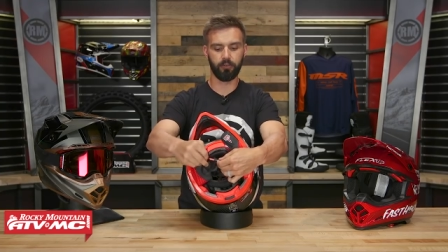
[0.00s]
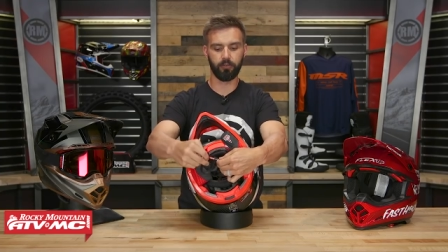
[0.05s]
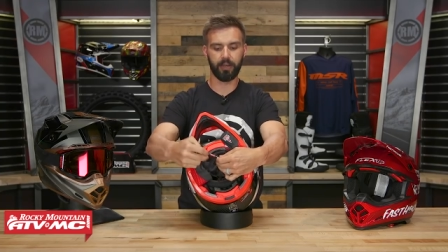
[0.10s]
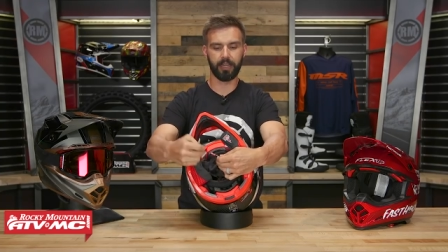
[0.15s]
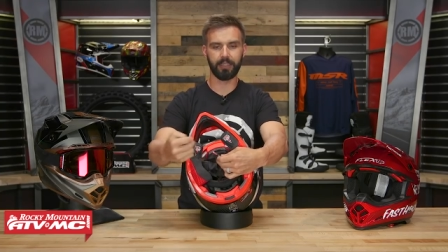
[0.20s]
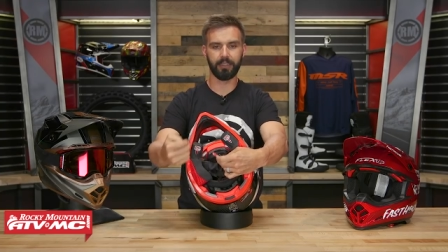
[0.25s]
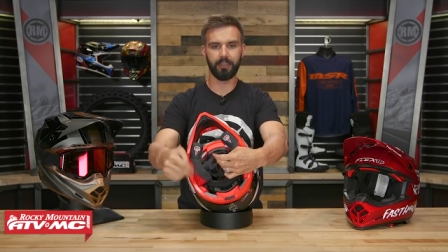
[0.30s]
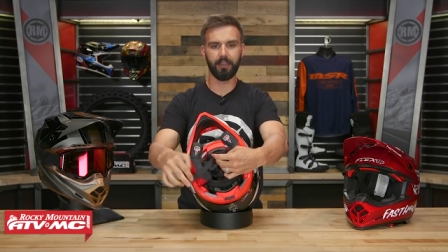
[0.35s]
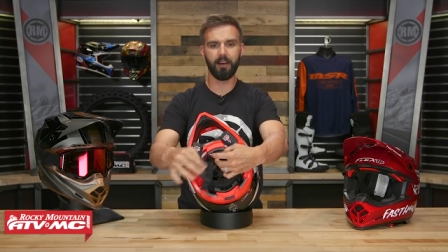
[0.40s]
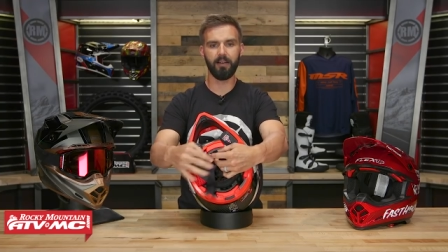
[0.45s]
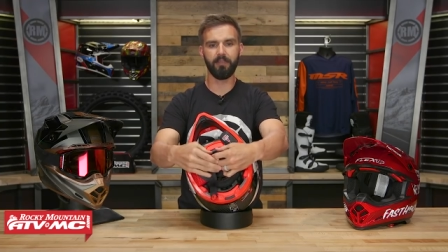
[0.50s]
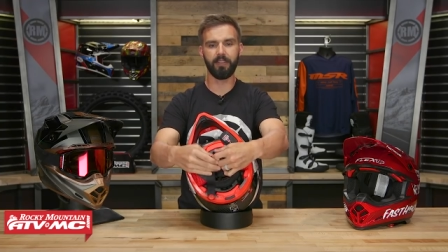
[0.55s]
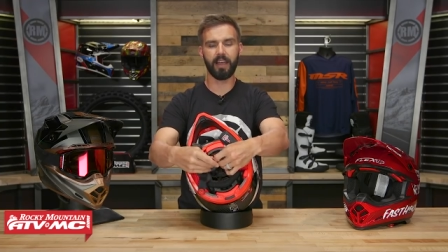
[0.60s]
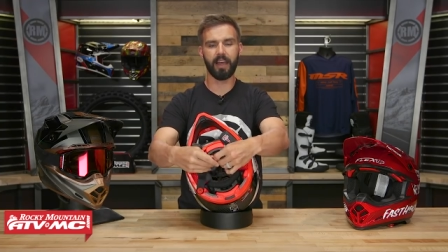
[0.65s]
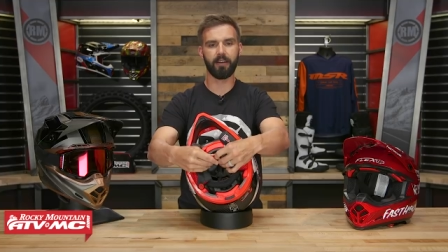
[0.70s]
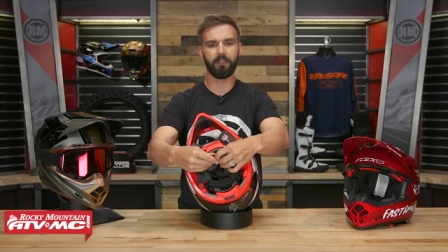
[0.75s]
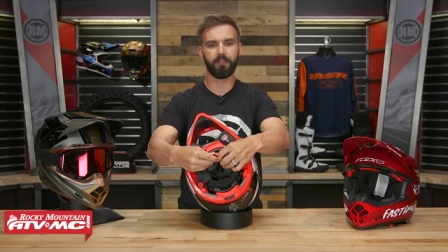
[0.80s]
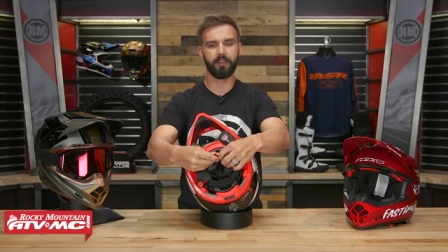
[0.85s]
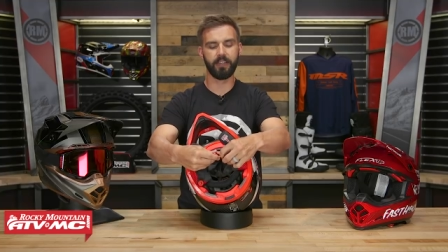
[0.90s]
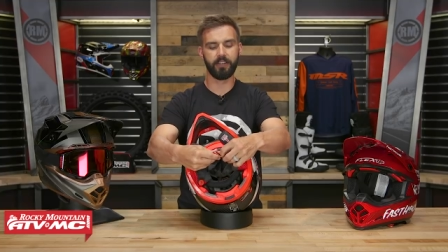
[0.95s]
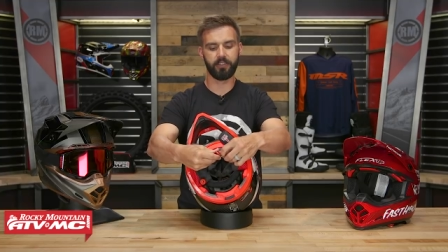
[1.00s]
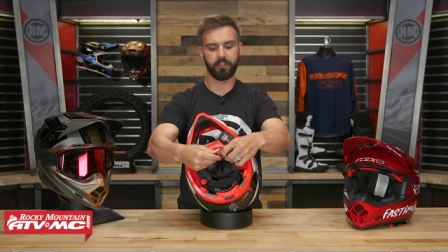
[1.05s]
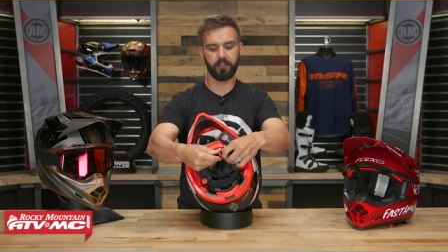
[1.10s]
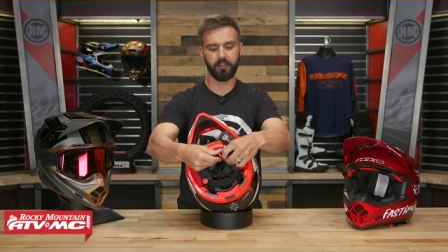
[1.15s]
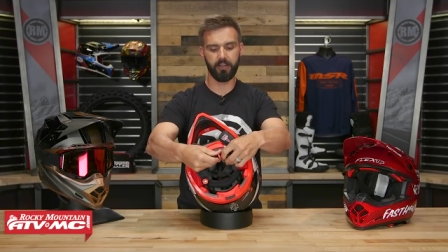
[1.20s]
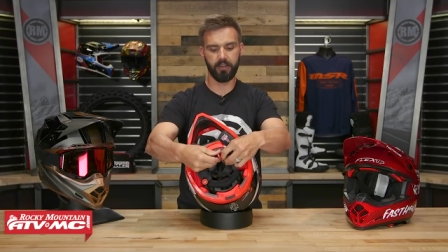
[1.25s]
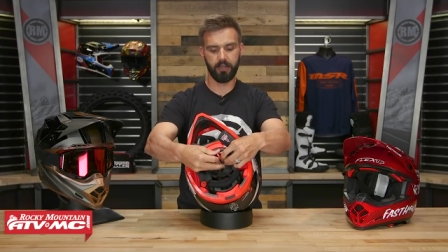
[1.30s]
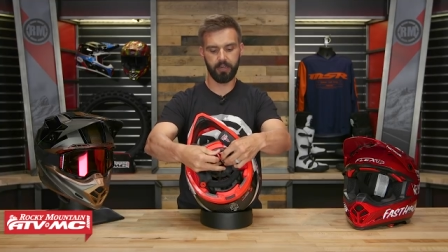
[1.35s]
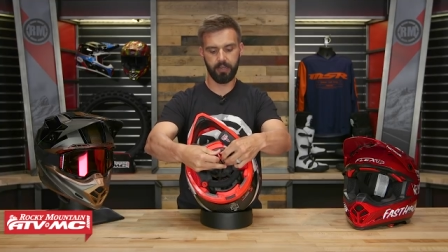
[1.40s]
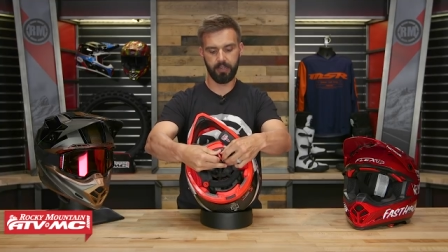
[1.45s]
So I love that
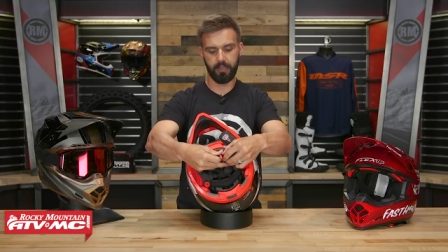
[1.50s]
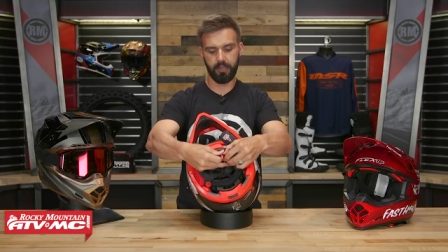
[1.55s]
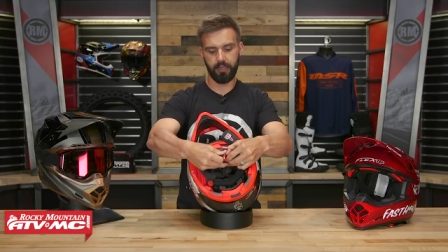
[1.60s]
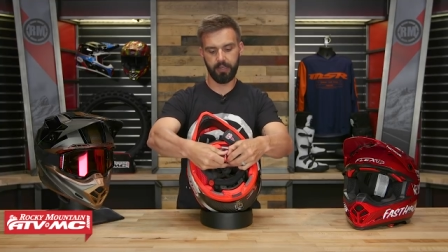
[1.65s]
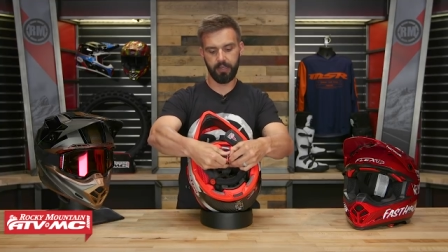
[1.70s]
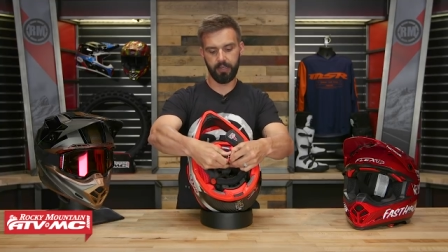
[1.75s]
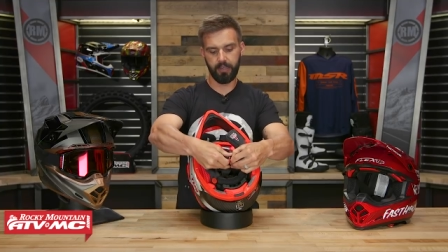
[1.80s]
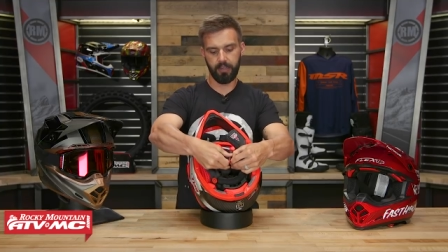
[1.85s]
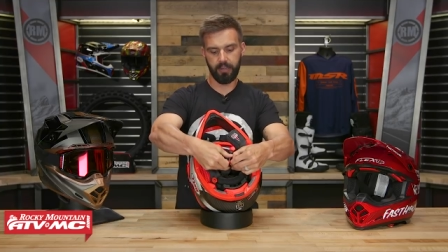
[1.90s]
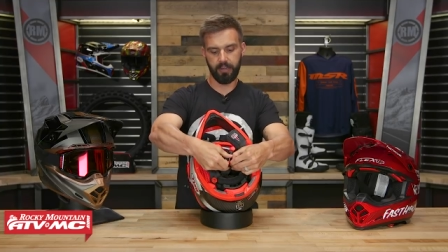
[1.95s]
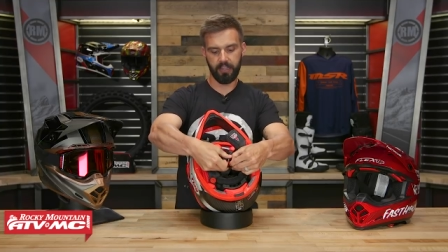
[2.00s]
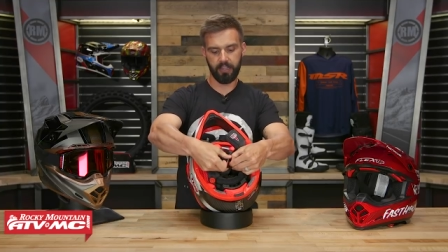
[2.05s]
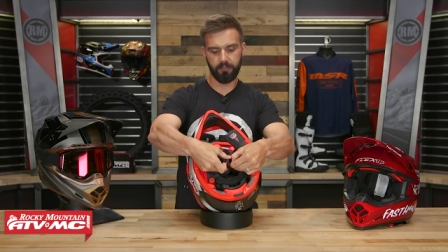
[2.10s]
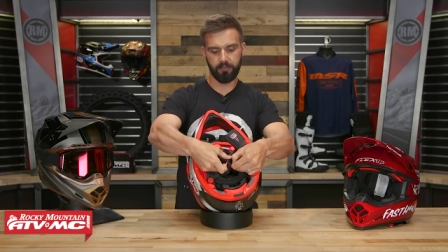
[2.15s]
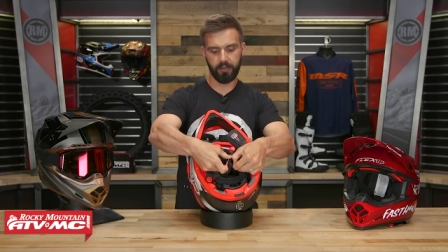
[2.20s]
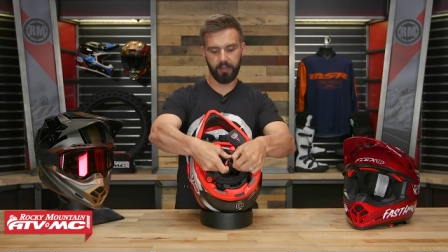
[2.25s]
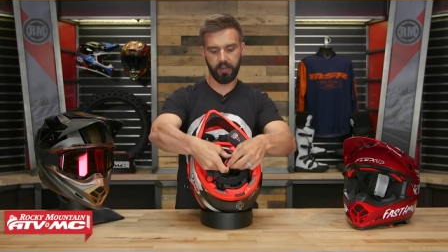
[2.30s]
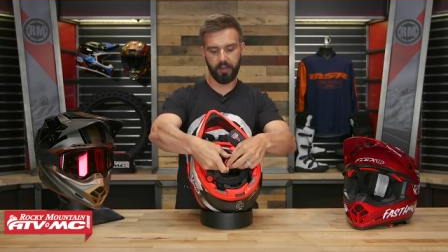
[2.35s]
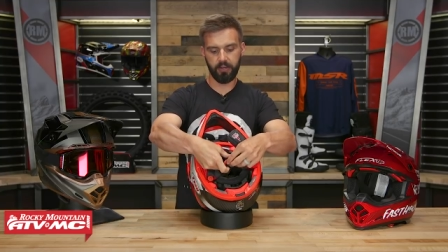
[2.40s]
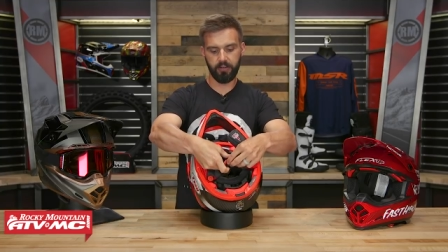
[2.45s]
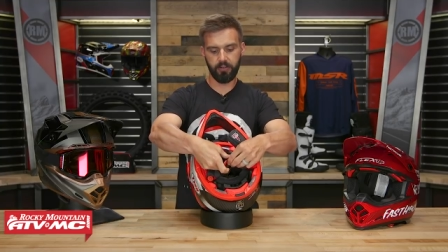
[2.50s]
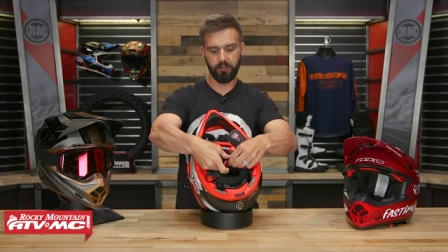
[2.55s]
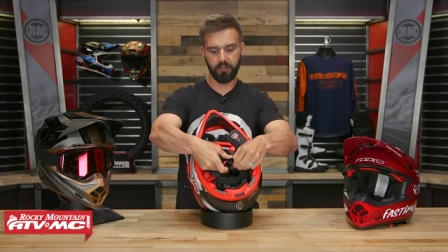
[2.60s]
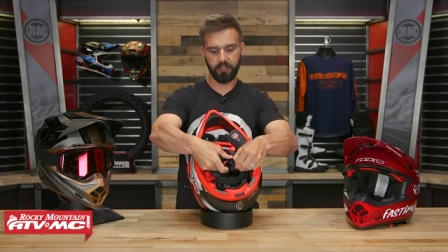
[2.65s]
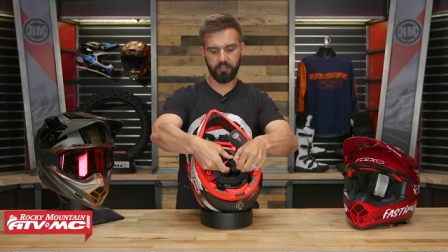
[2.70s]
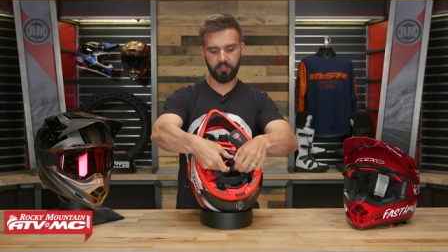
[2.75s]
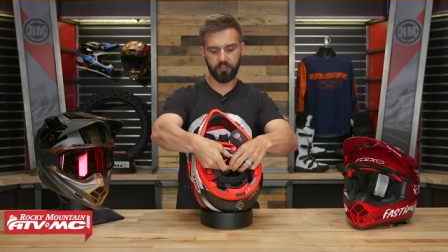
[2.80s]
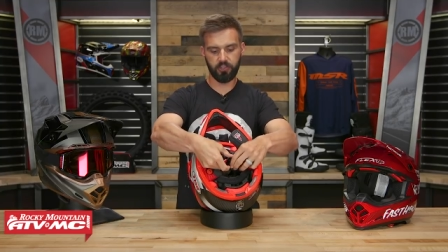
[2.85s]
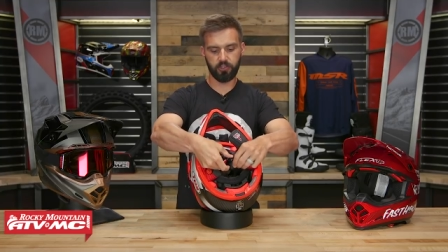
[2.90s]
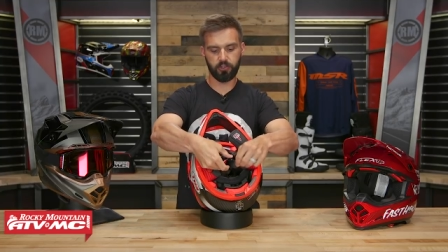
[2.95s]
feature. And if we undo
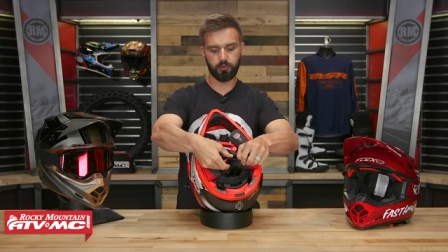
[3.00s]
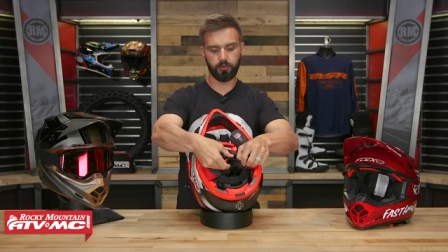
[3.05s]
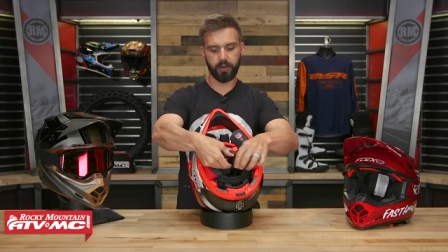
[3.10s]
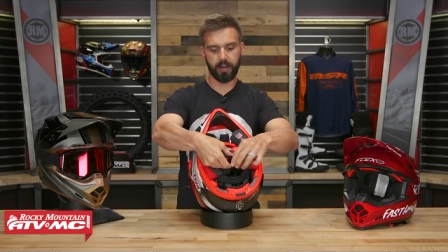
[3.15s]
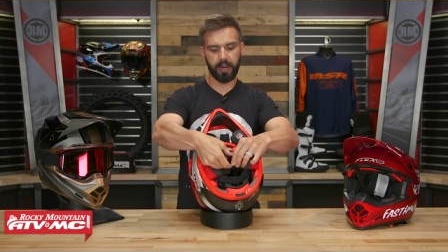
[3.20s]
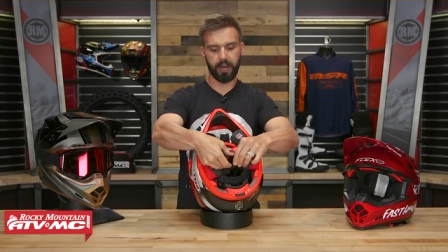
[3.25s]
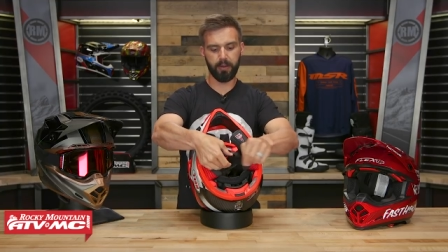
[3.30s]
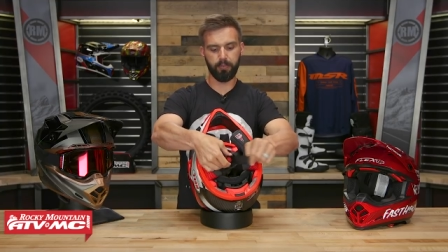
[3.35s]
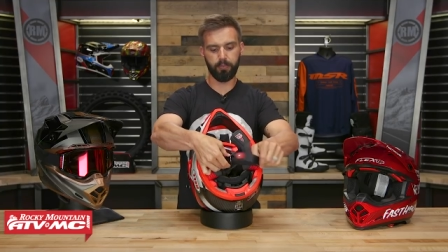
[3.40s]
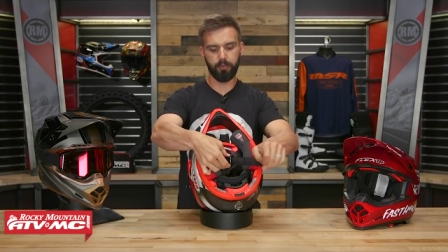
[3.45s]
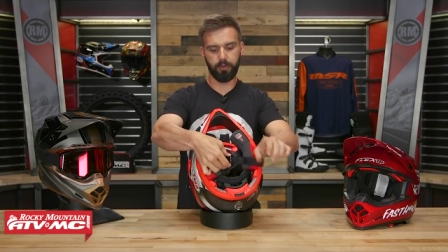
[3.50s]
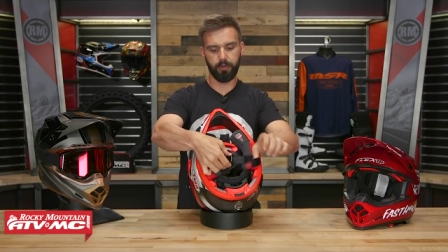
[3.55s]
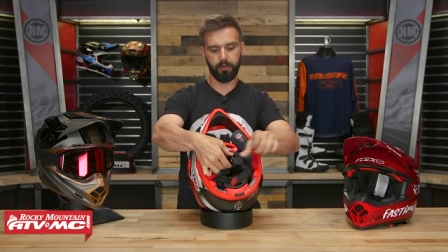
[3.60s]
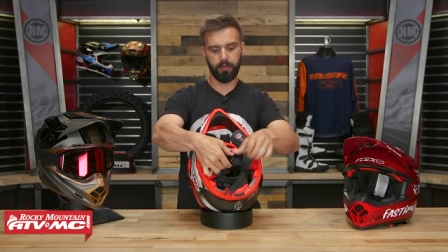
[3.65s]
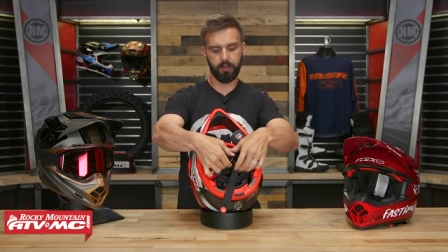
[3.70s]
this strap,